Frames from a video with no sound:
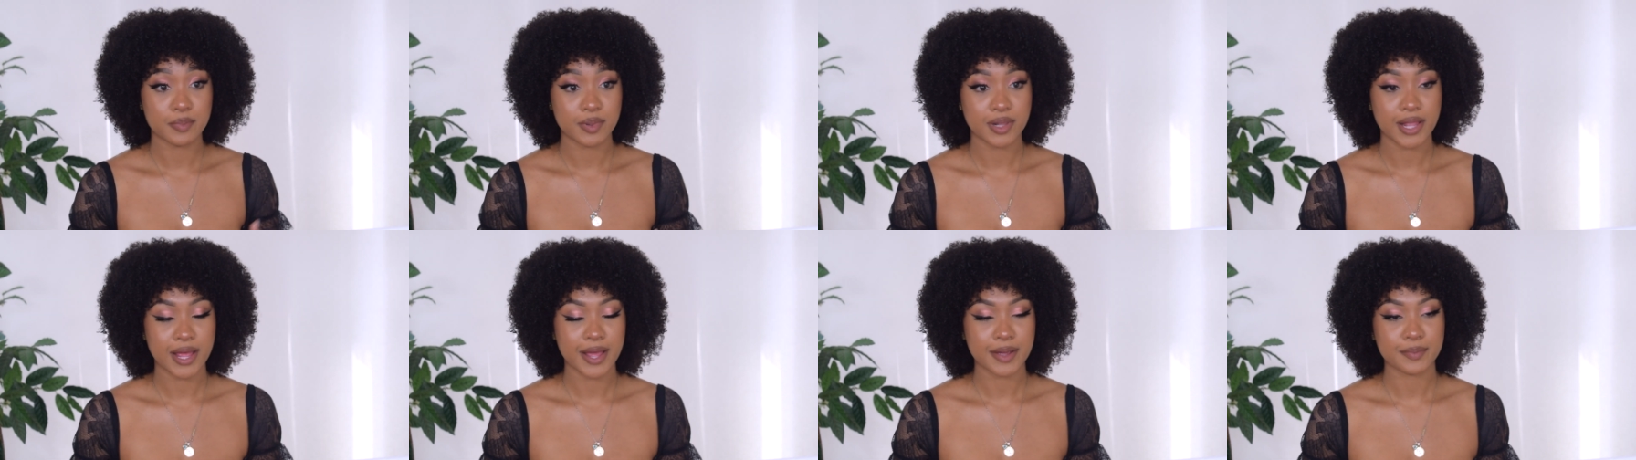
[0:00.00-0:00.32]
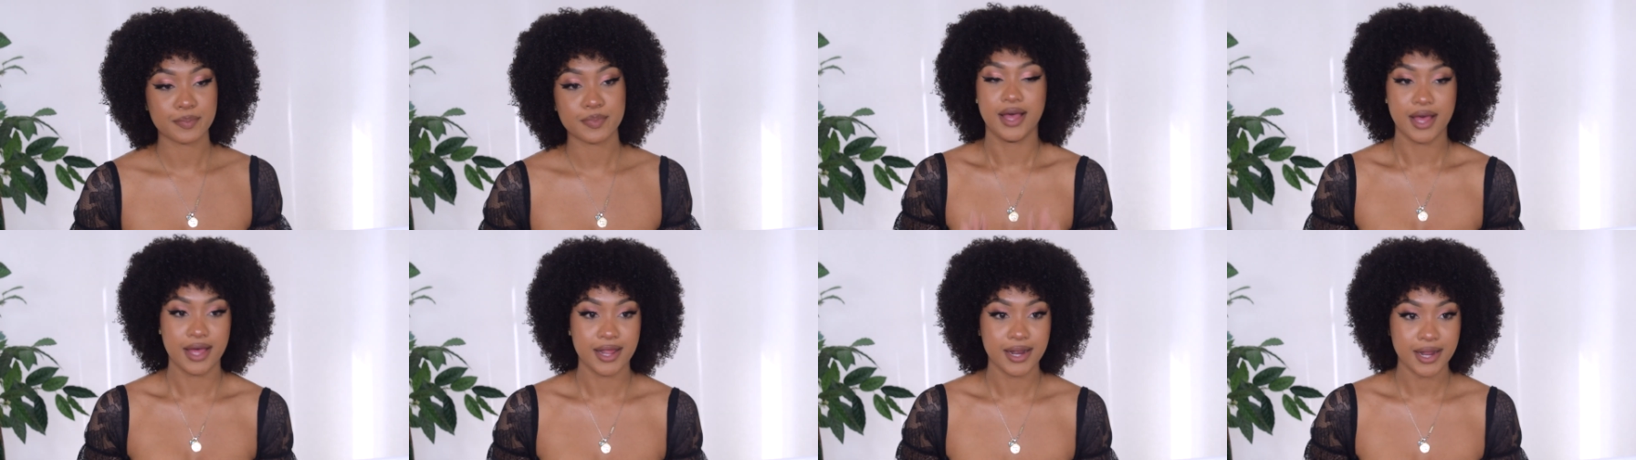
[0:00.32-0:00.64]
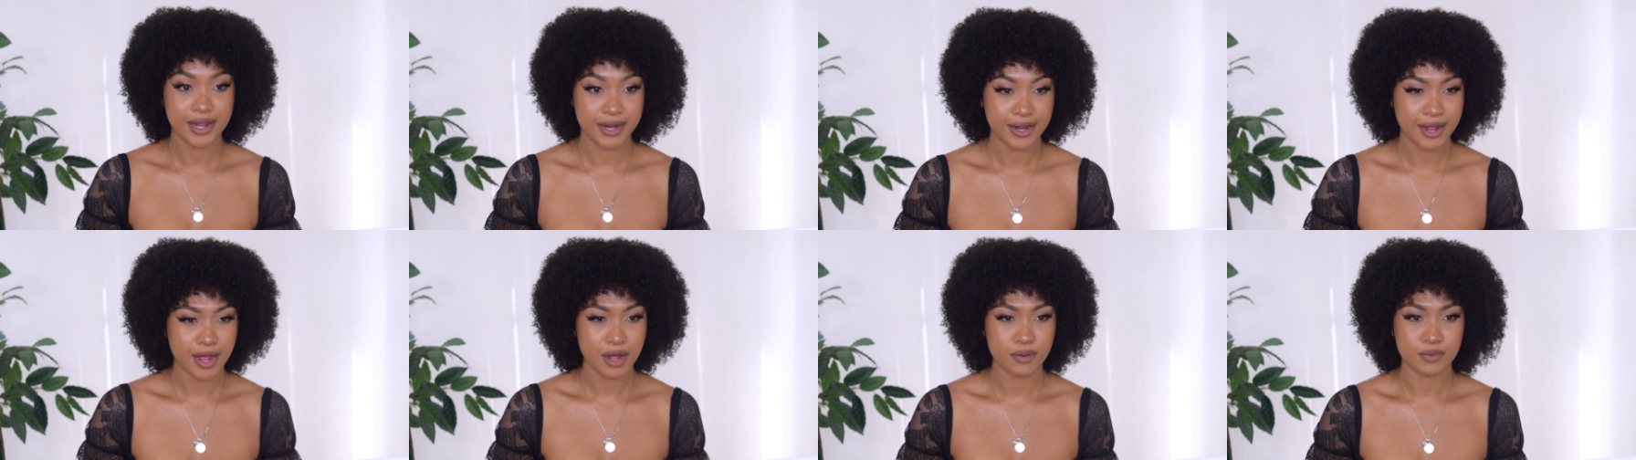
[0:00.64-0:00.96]
black i
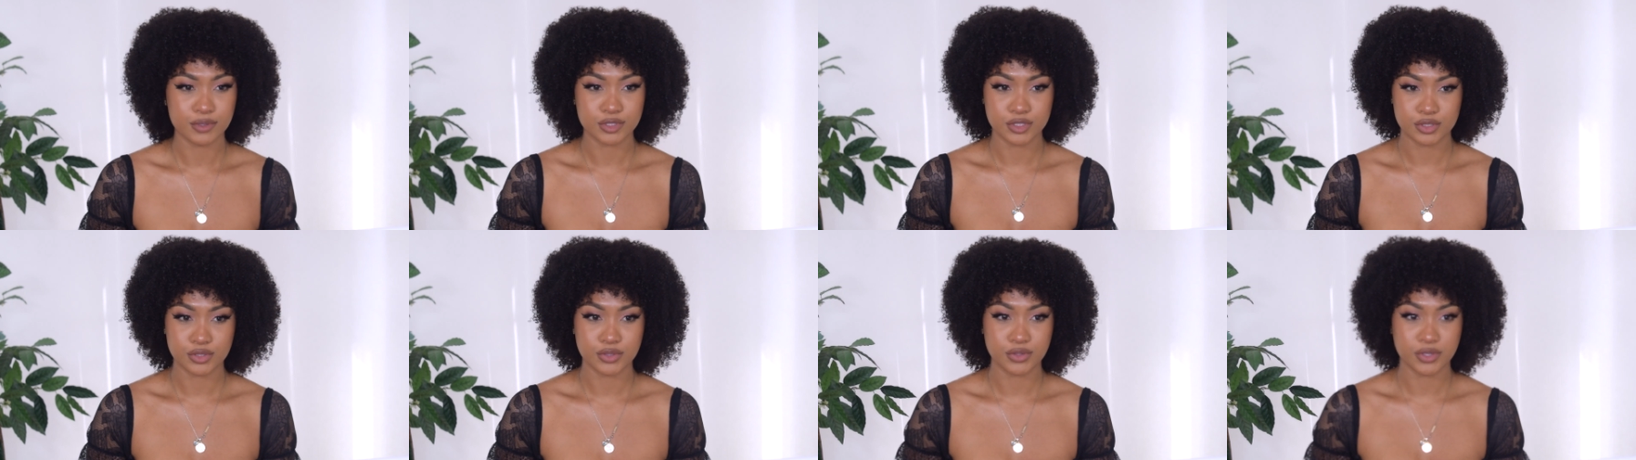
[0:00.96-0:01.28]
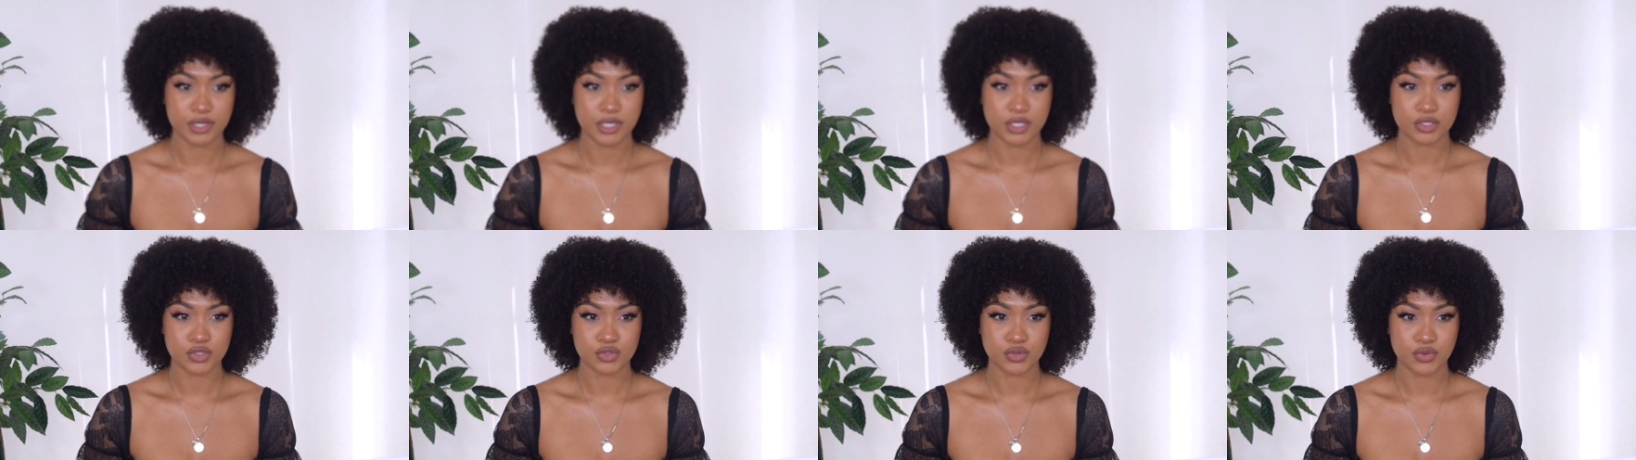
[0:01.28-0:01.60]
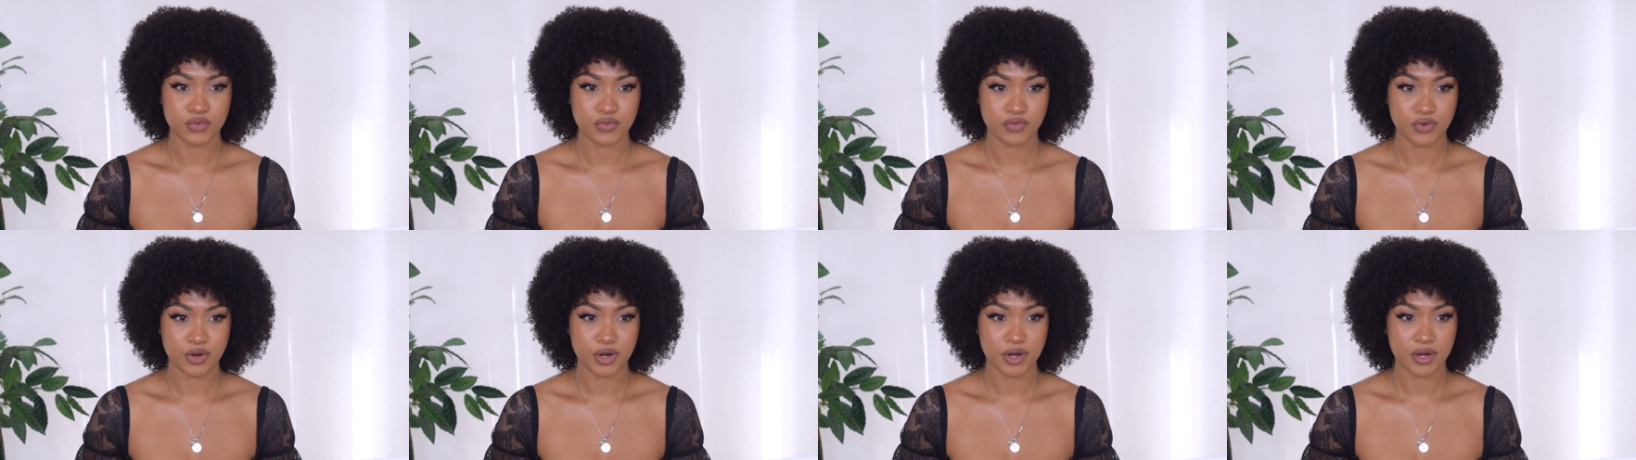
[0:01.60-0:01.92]
like how it's looking
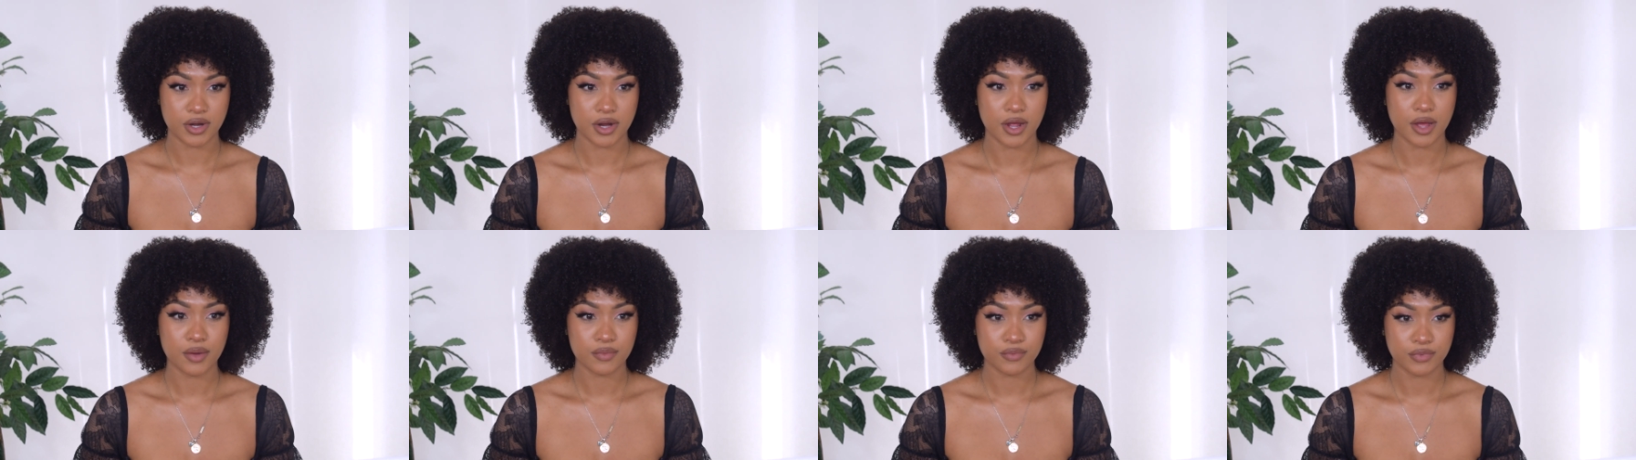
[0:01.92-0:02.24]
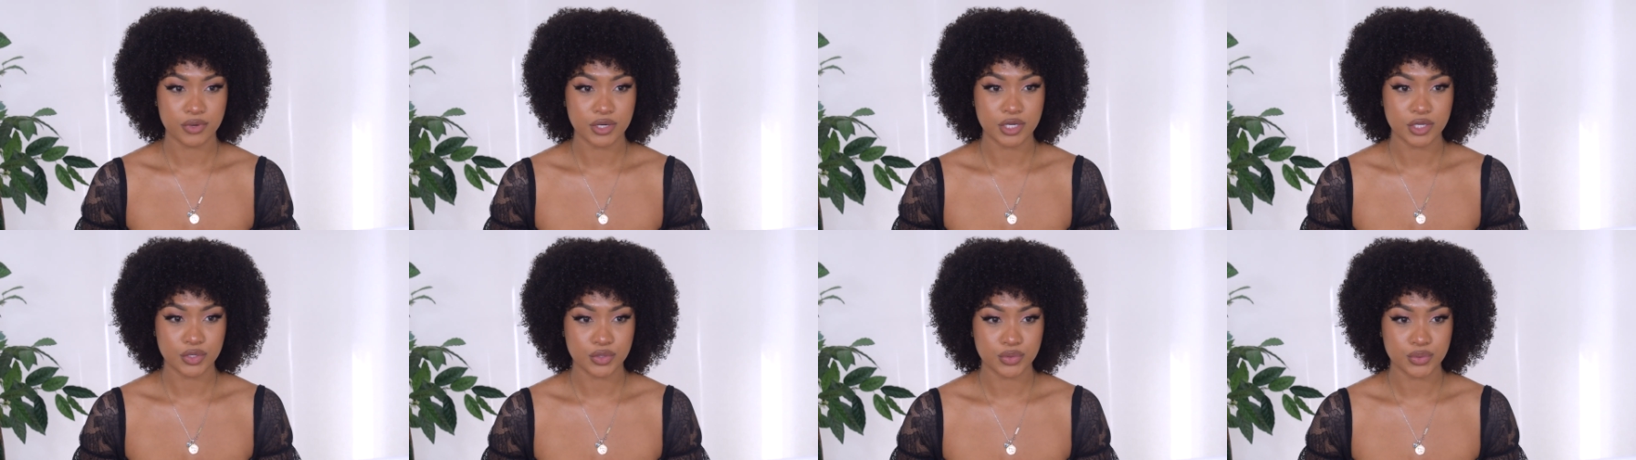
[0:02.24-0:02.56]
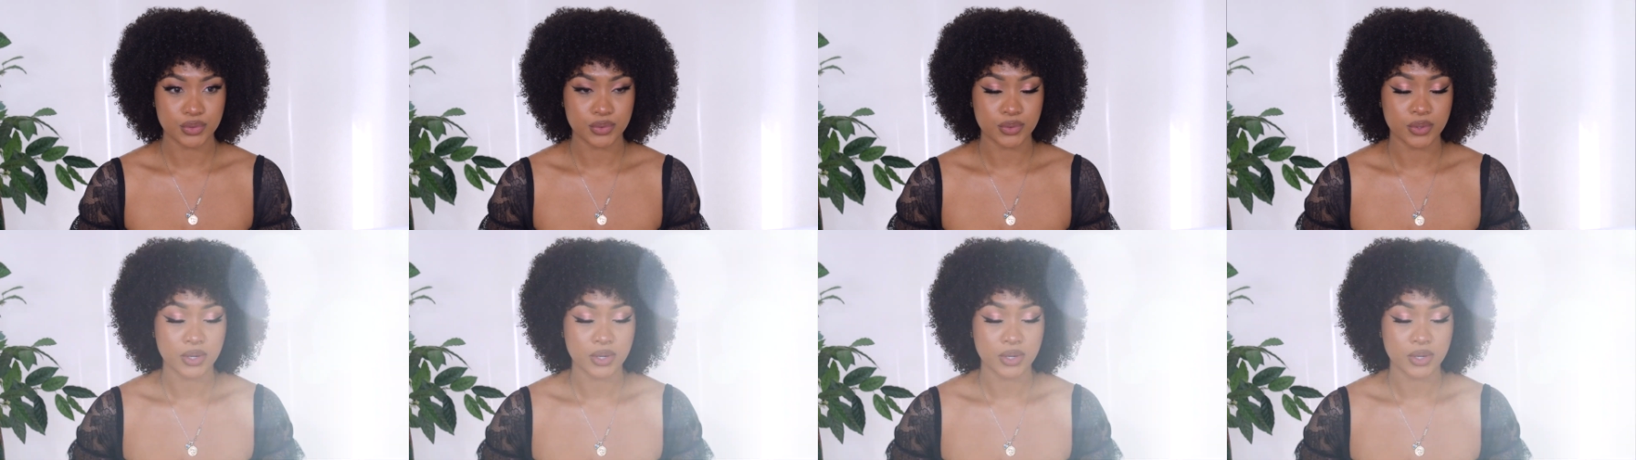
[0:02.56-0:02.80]
so far i really do